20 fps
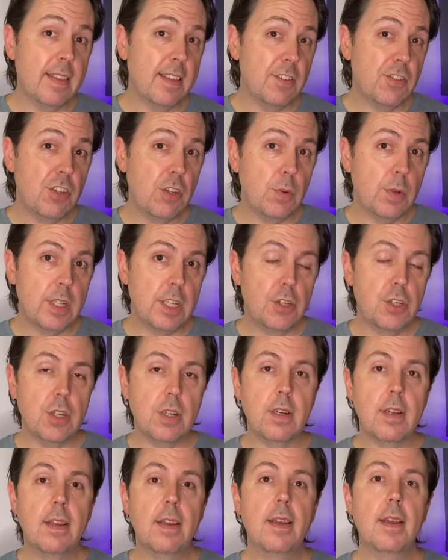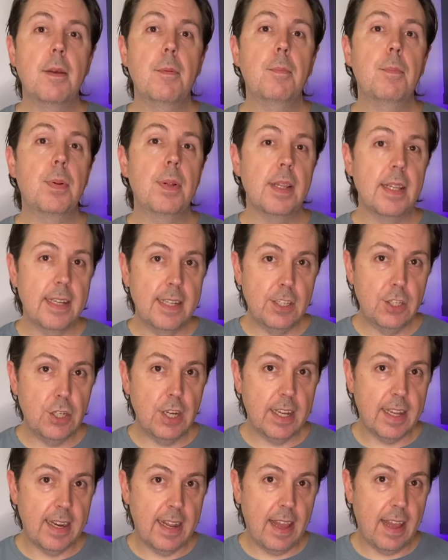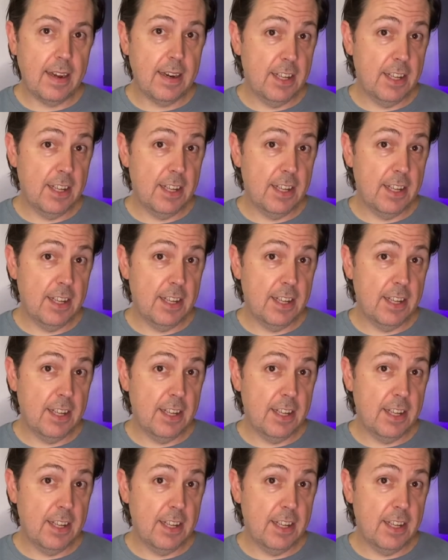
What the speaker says: this new edition, please check it out.